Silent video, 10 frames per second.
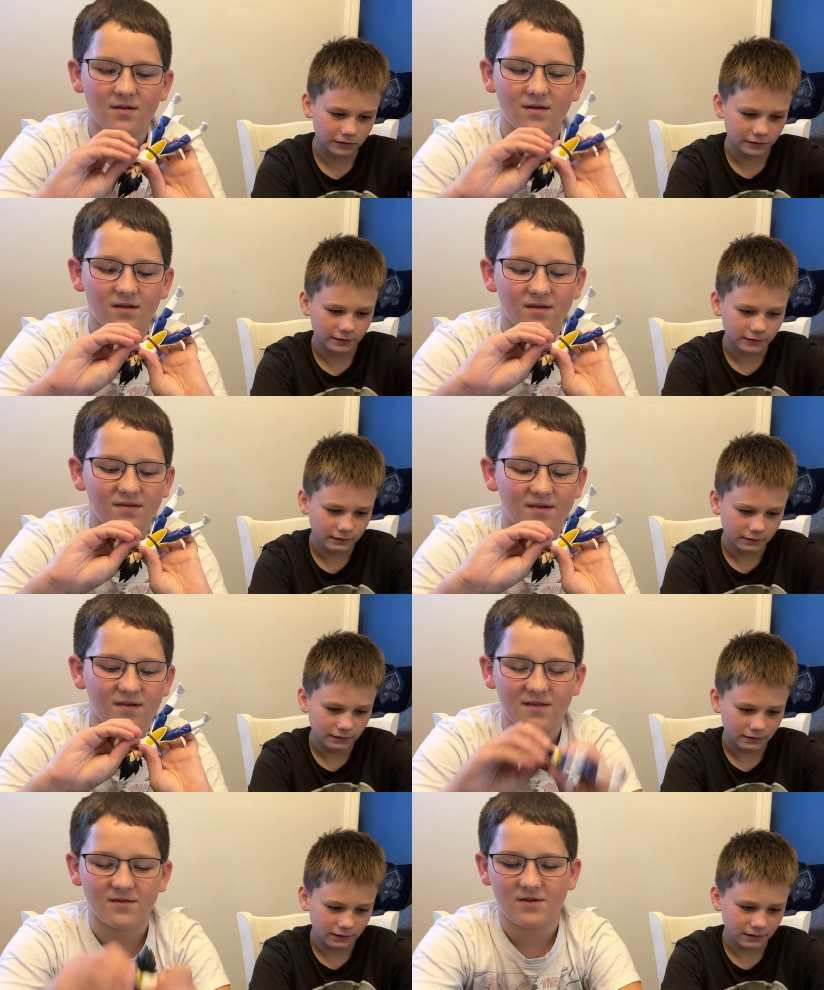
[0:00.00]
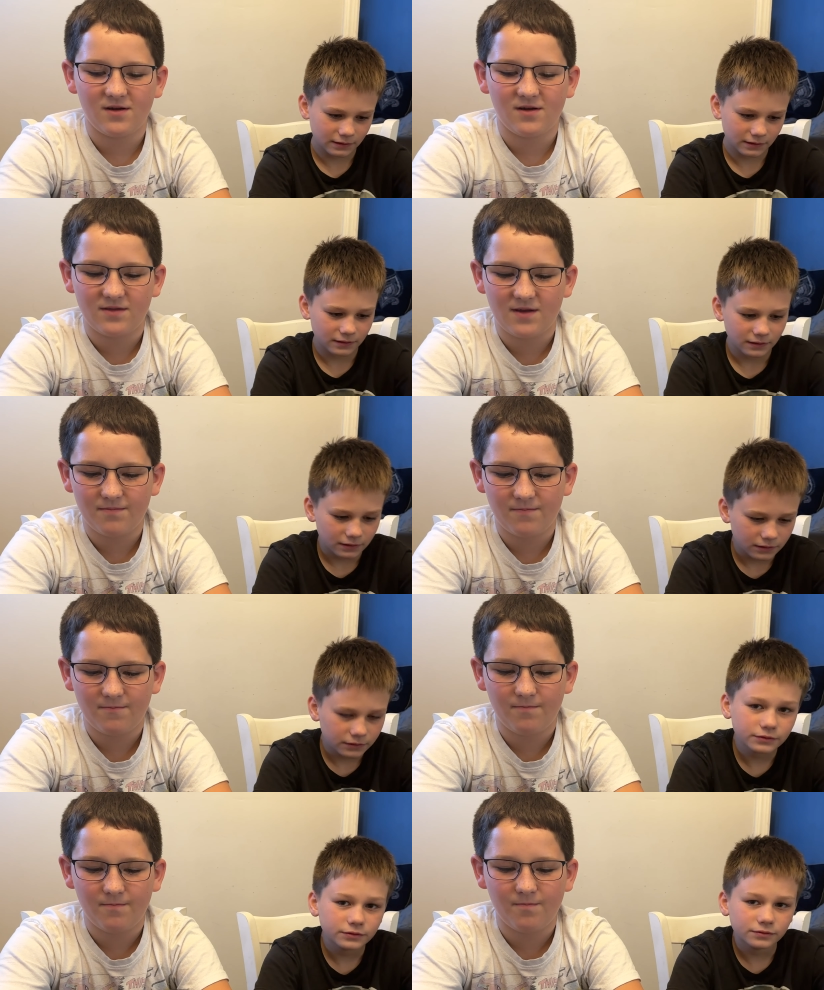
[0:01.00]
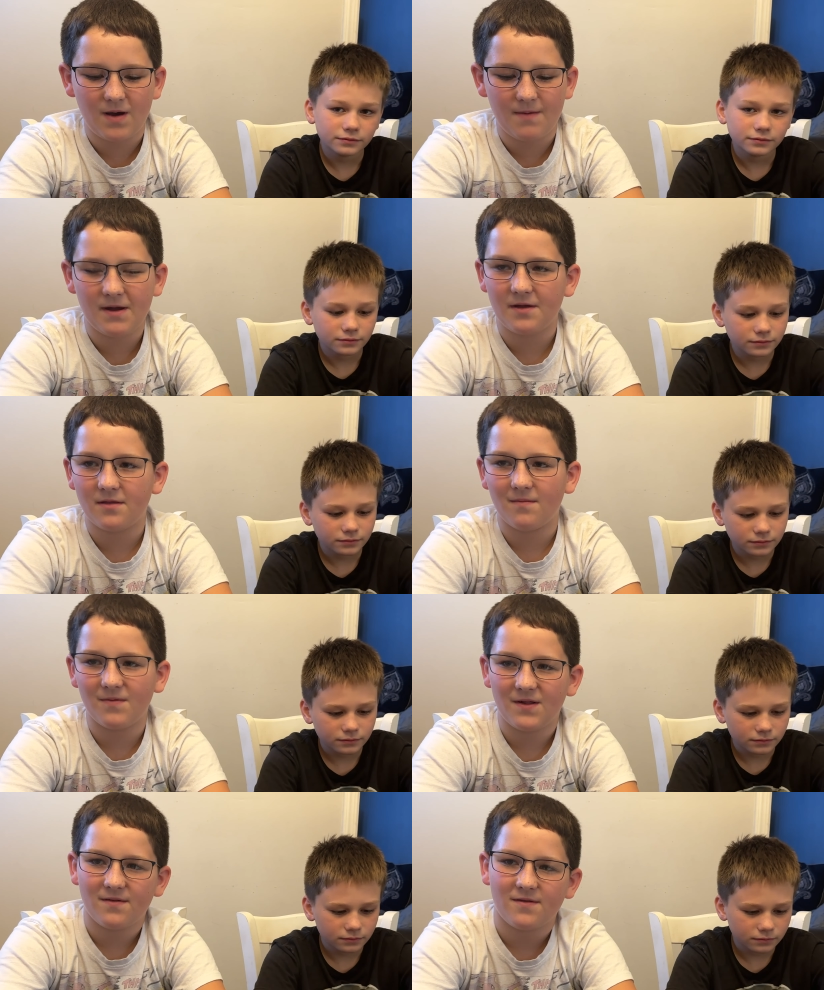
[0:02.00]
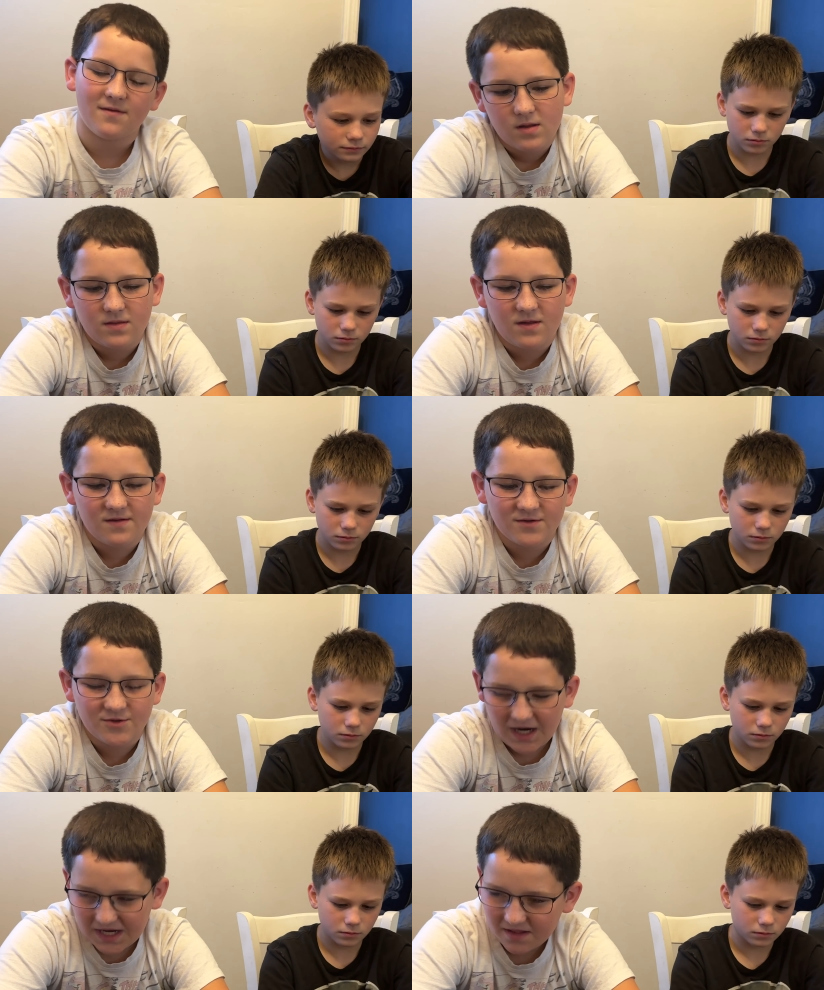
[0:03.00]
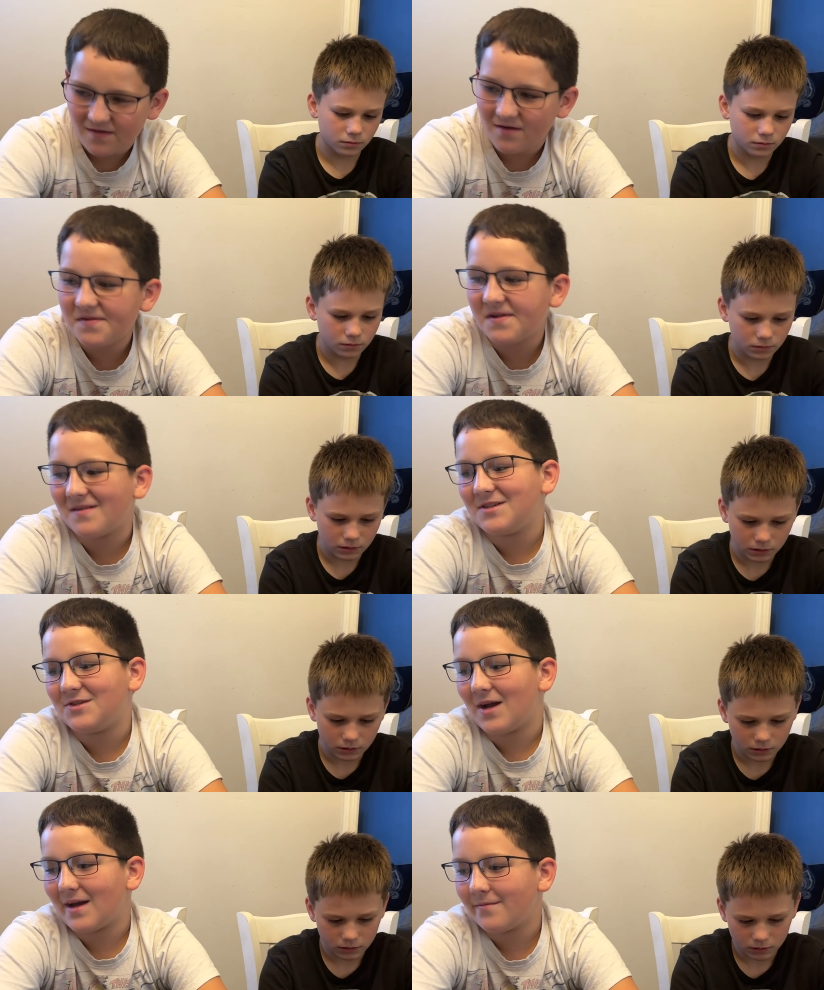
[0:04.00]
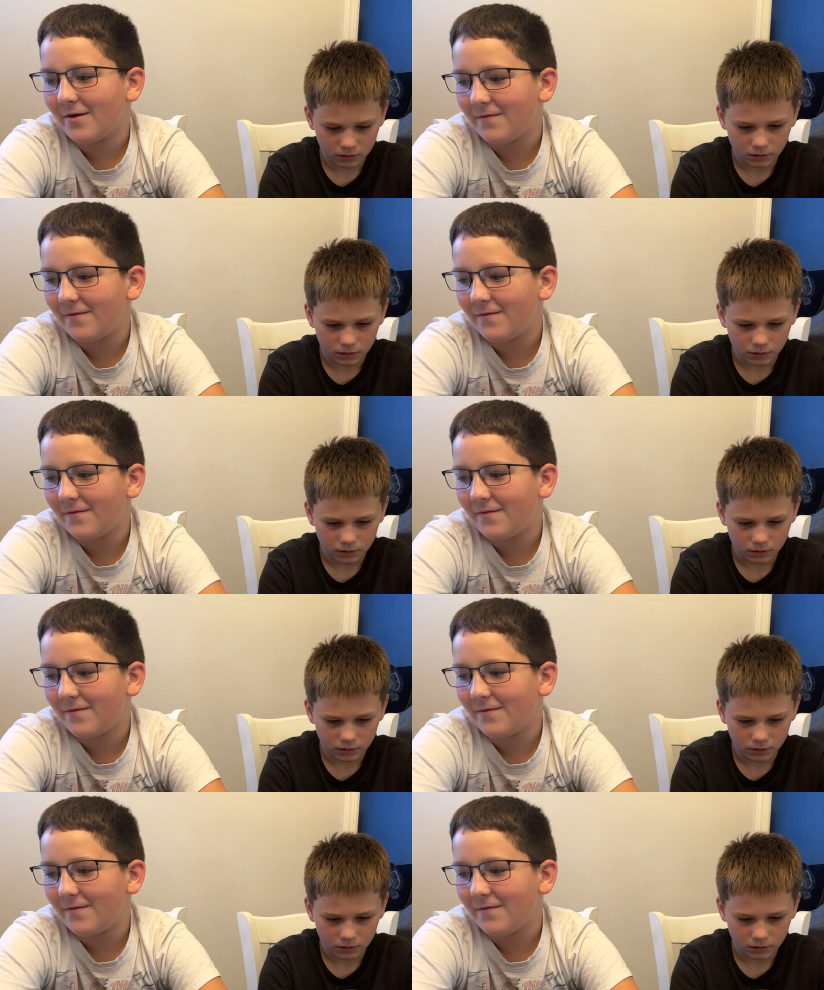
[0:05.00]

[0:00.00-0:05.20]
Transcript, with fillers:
Speaker 1: string thing there and they pop back into place. These are Dragon Star series Dragon Ball